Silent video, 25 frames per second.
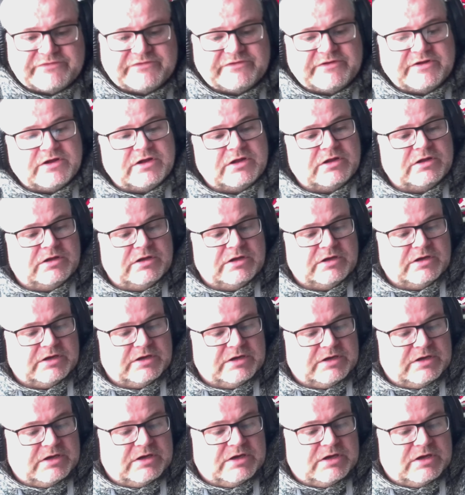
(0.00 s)
still
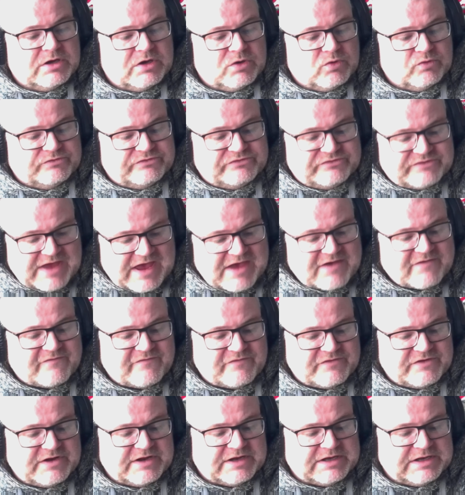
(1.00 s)

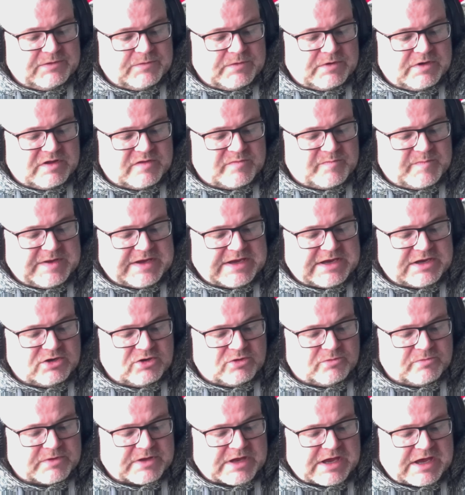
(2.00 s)
definitely worth picking
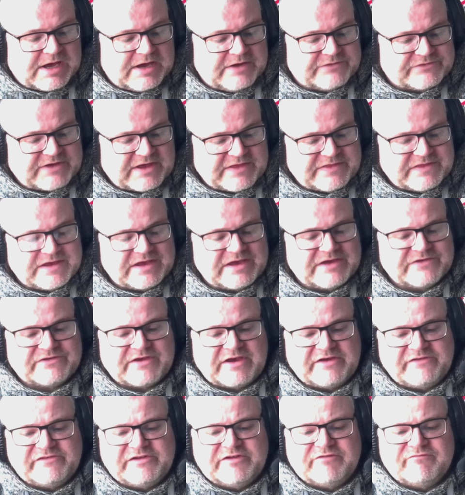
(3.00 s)
up, guys. I think it's
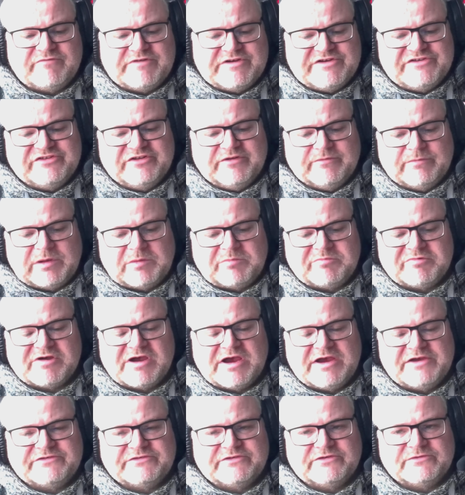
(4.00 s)
actually reasonably
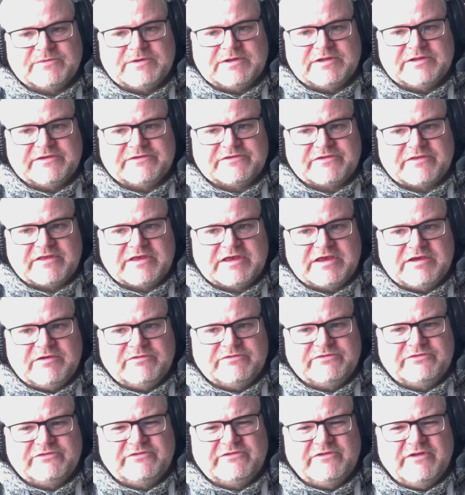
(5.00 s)
priced as well. This, I think it
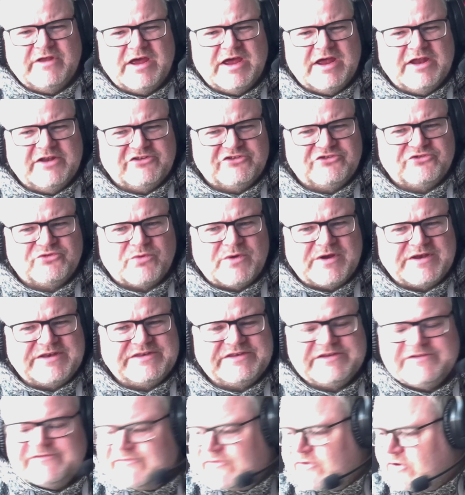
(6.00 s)
was
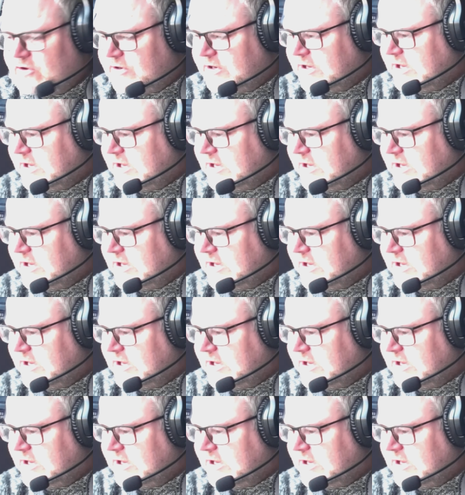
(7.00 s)
twenty four